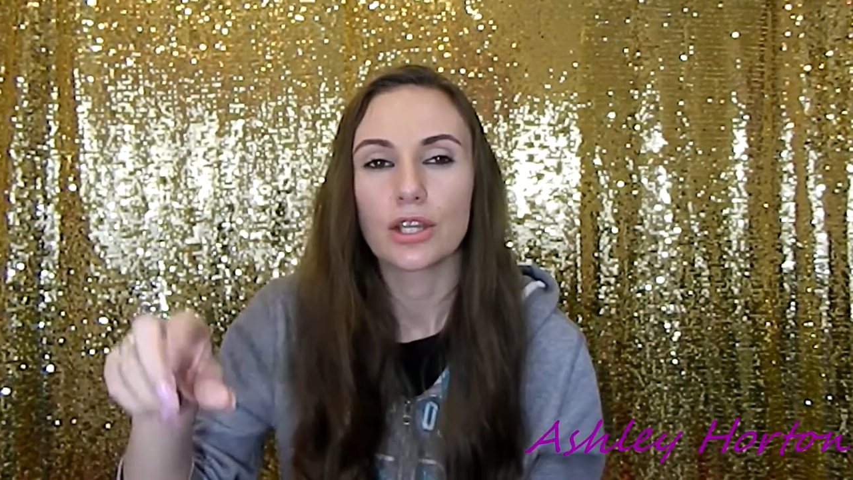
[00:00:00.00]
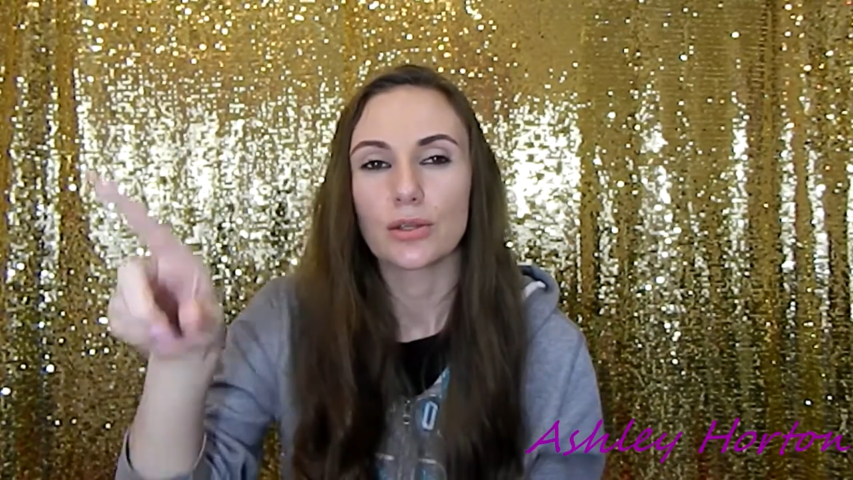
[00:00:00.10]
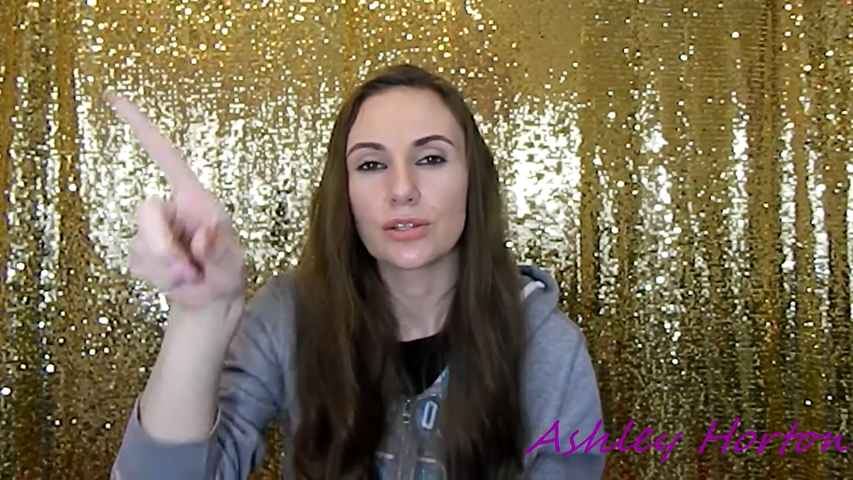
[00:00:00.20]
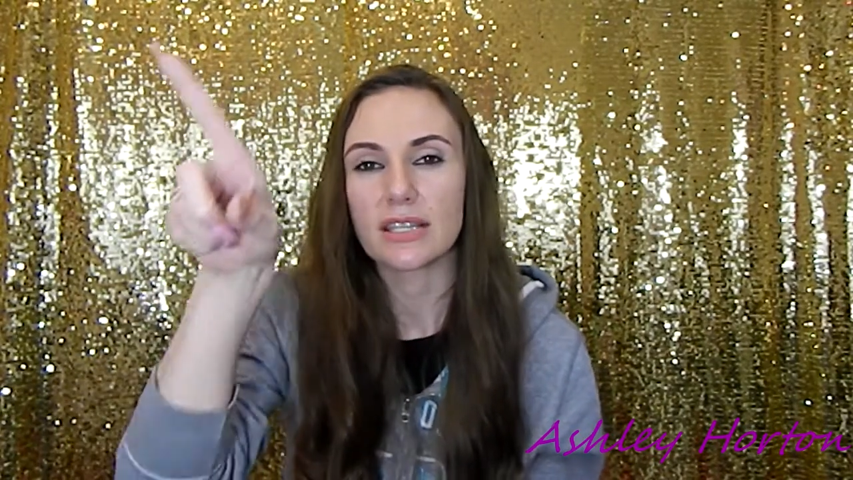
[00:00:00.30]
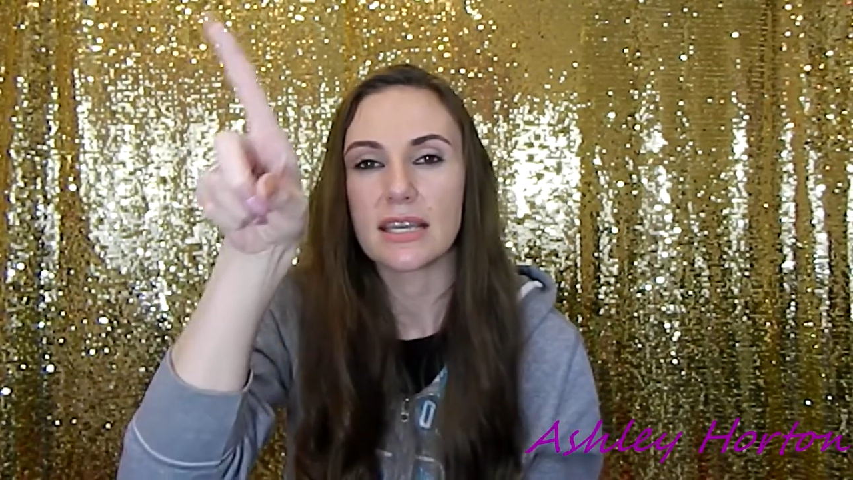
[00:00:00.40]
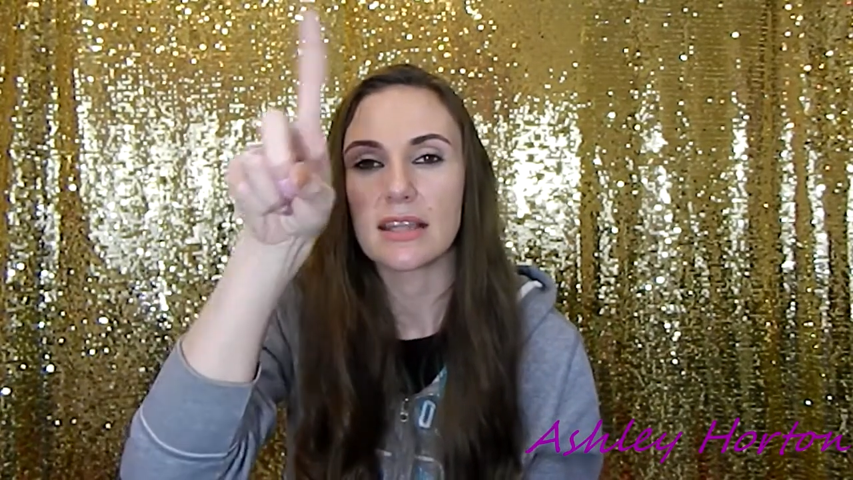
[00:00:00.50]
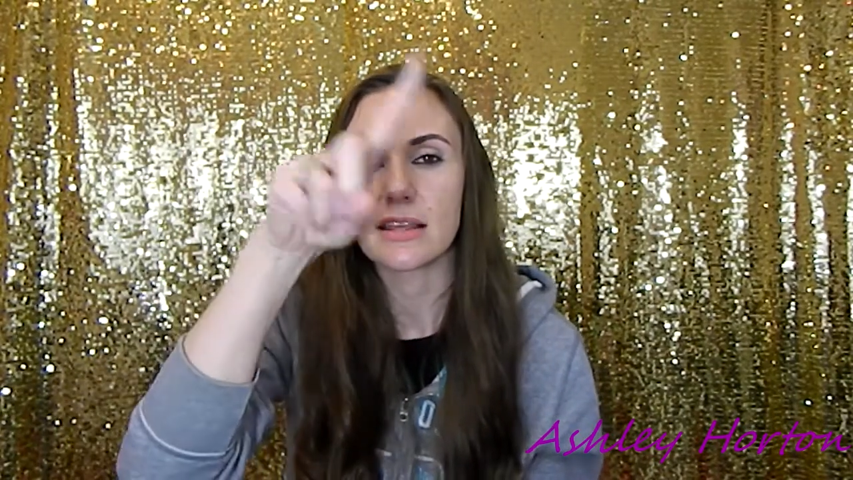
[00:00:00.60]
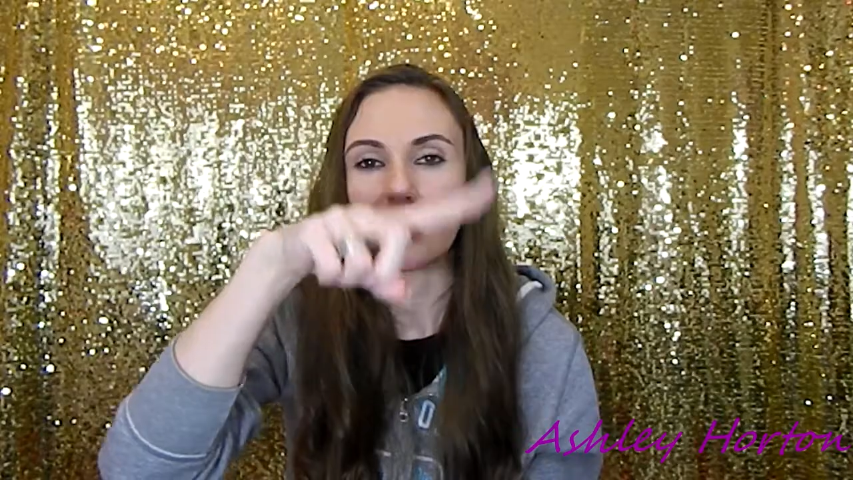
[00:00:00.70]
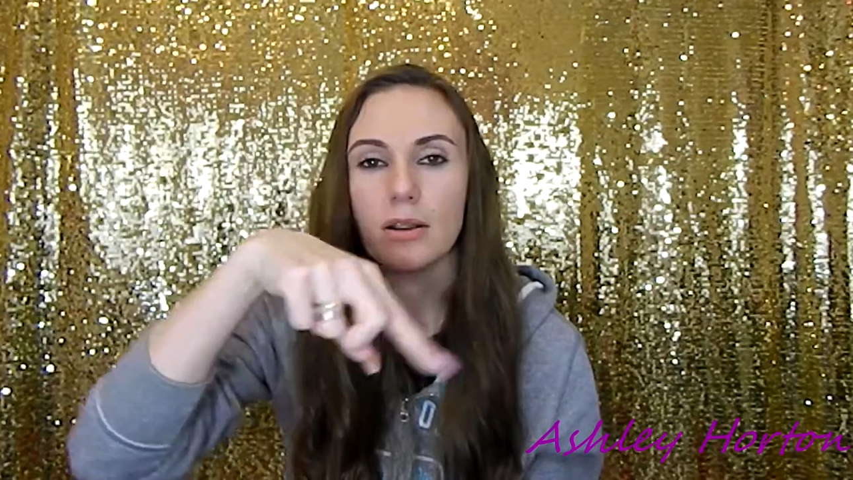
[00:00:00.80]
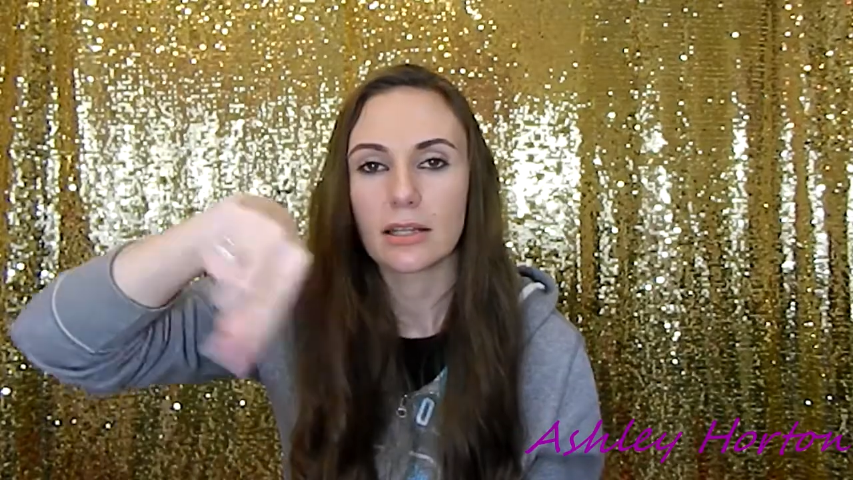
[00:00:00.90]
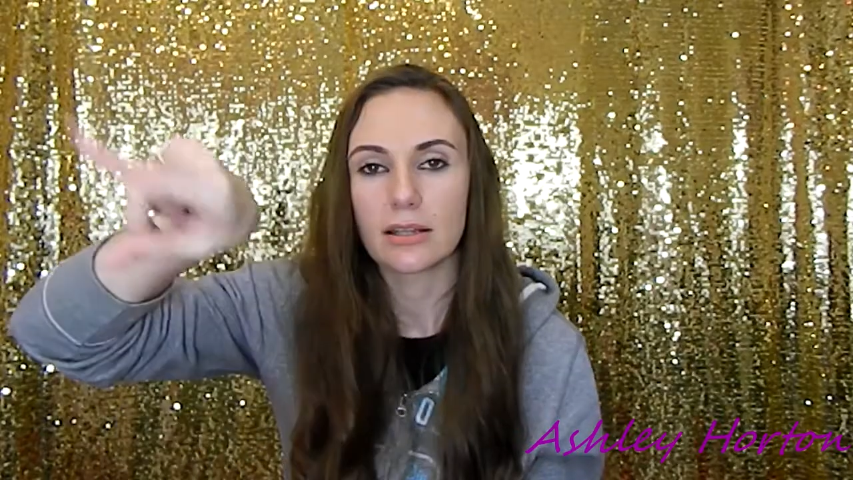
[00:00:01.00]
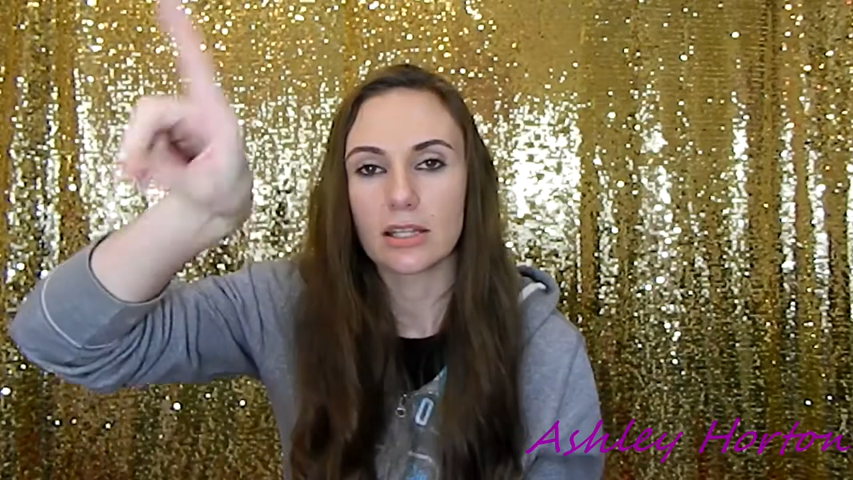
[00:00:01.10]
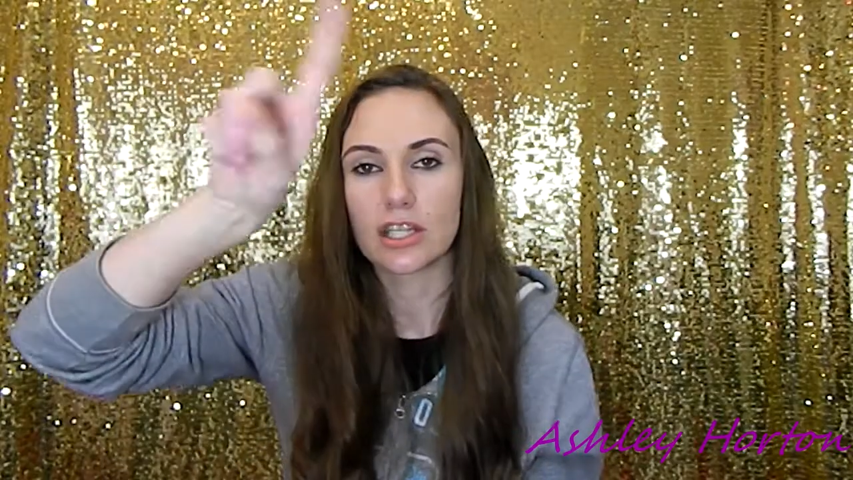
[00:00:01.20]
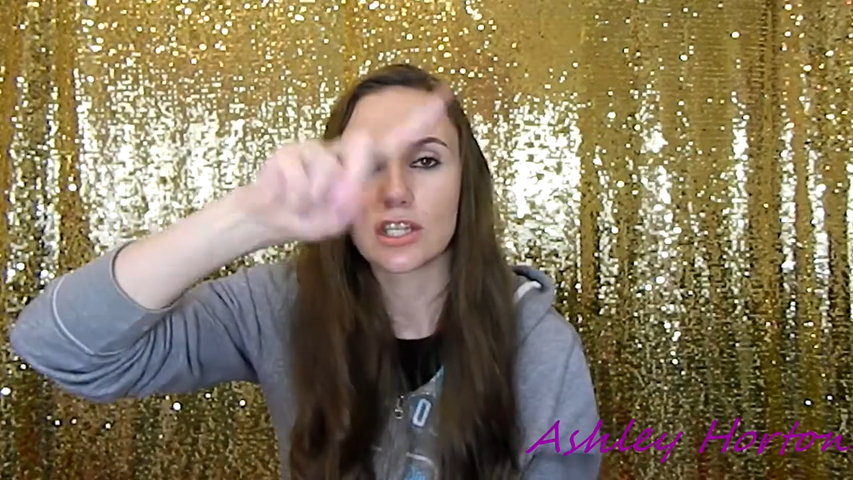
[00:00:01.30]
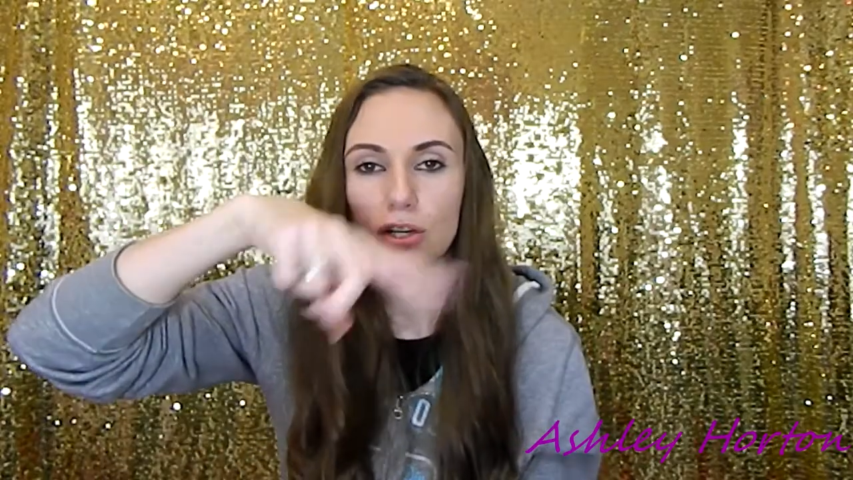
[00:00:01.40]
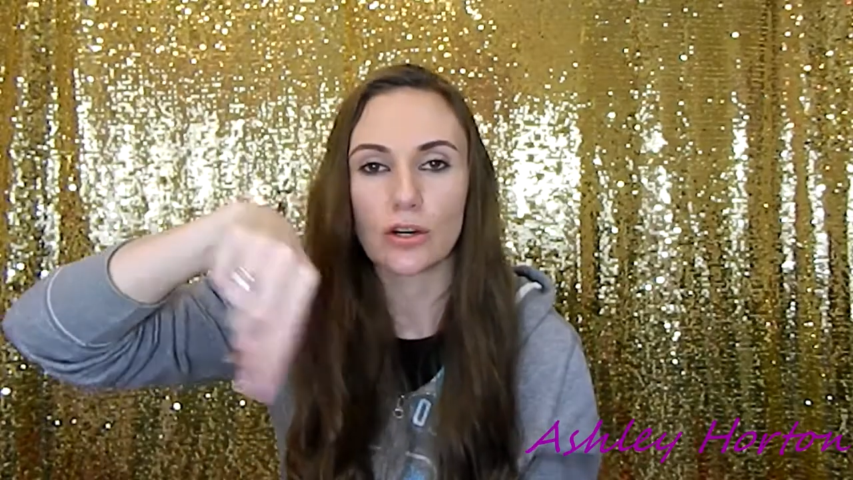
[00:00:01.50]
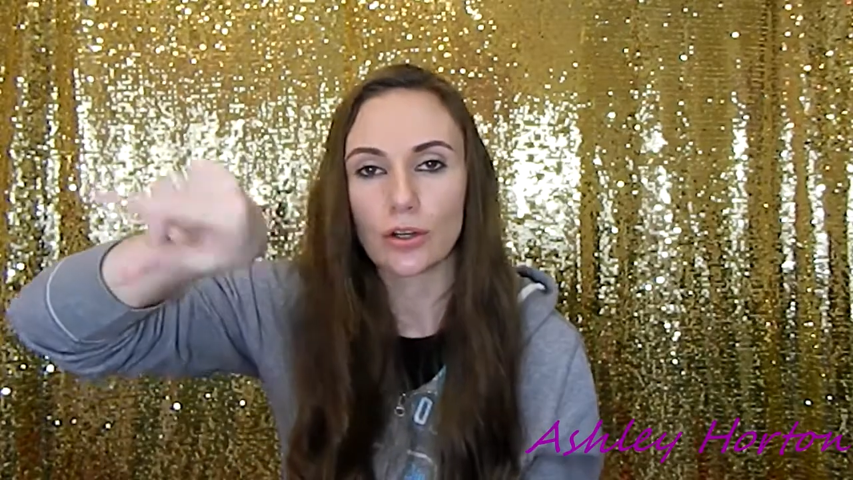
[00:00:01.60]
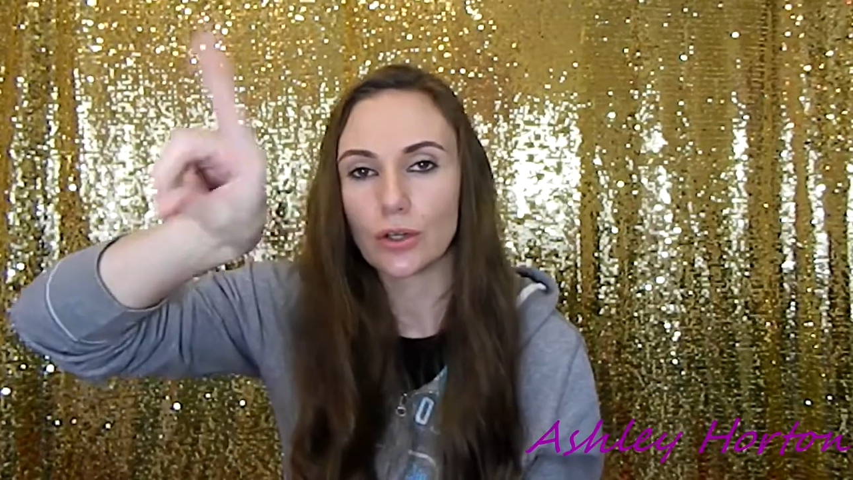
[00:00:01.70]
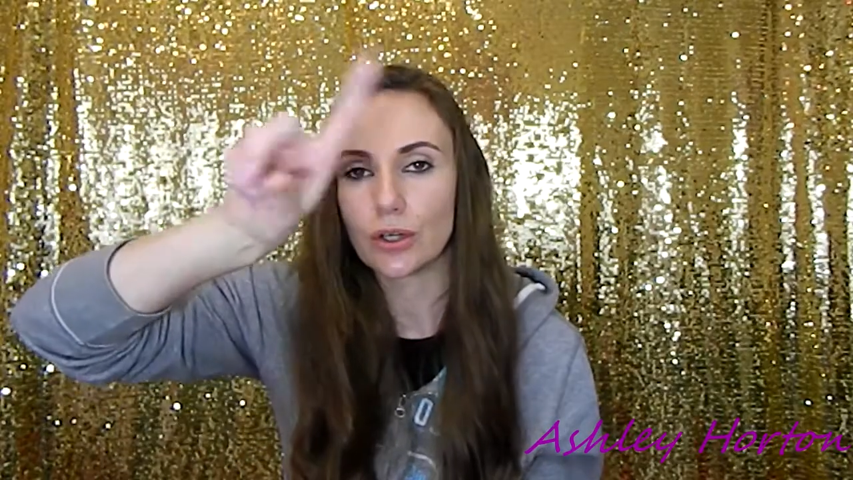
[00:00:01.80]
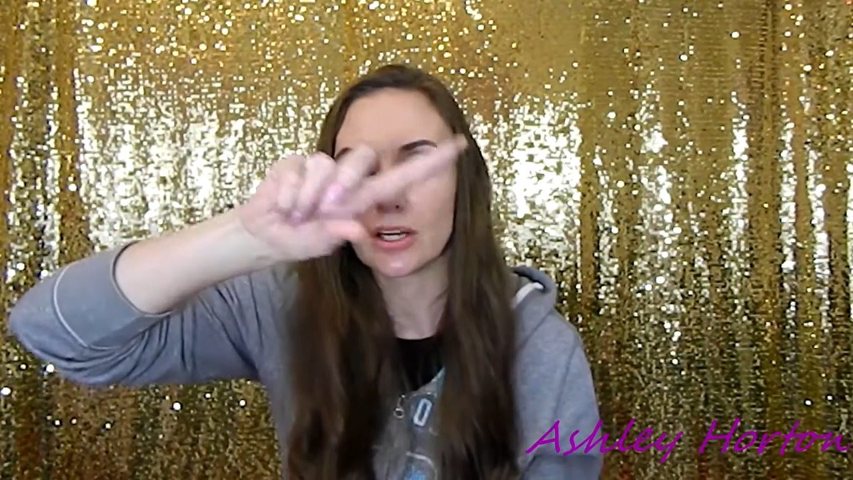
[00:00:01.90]
you'll see the
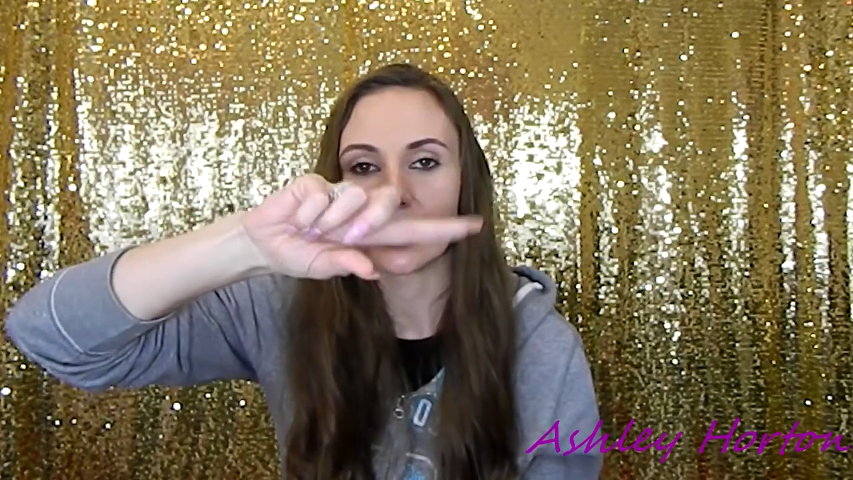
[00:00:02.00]
circle